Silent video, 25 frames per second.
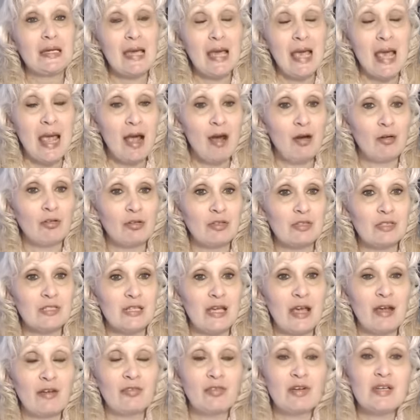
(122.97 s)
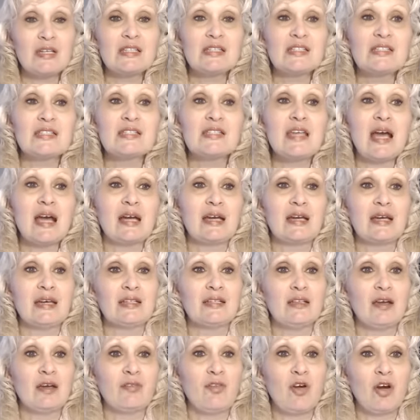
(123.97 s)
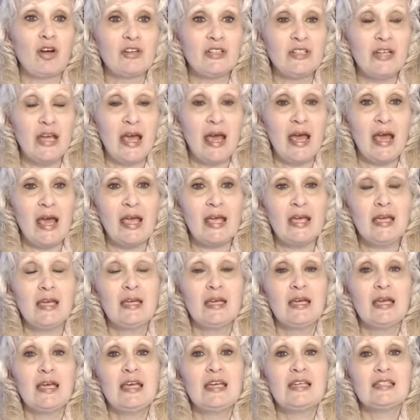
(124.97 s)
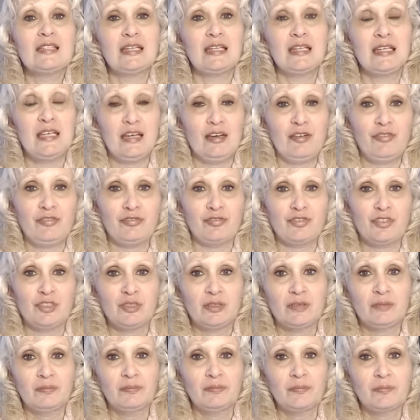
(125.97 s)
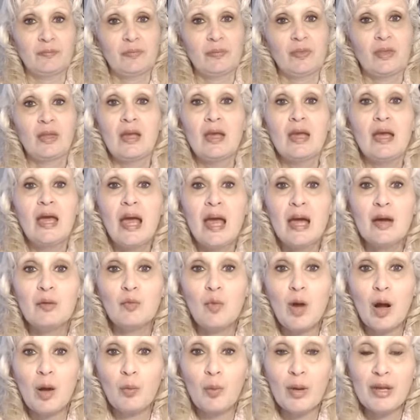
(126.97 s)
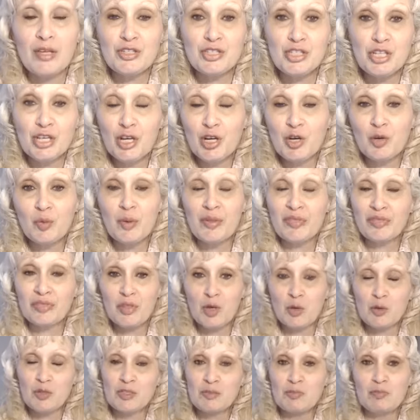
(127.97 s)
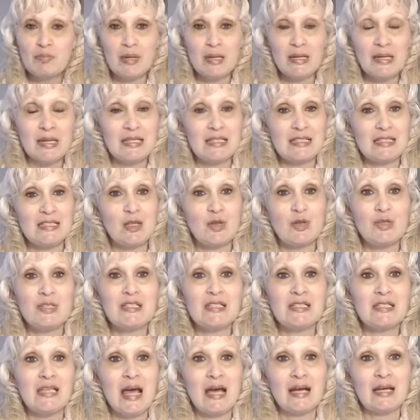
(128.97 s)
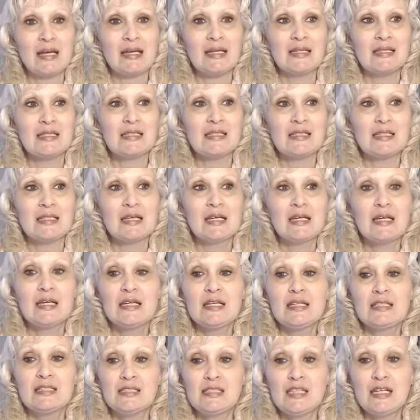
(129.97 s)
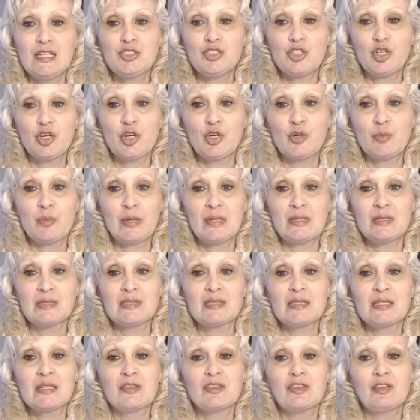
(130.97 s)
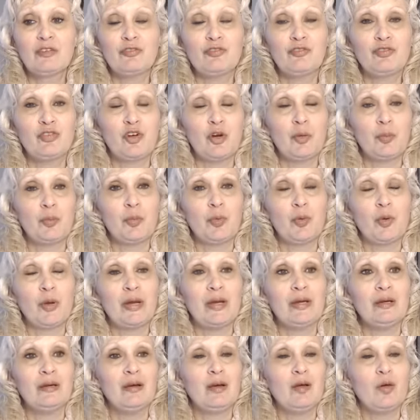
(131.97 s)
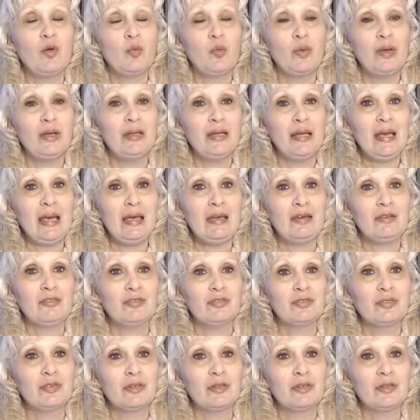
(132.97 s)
counts. Every second of our day is a gift. And what we do with those minutes, those seconds, determines the footprint we leave.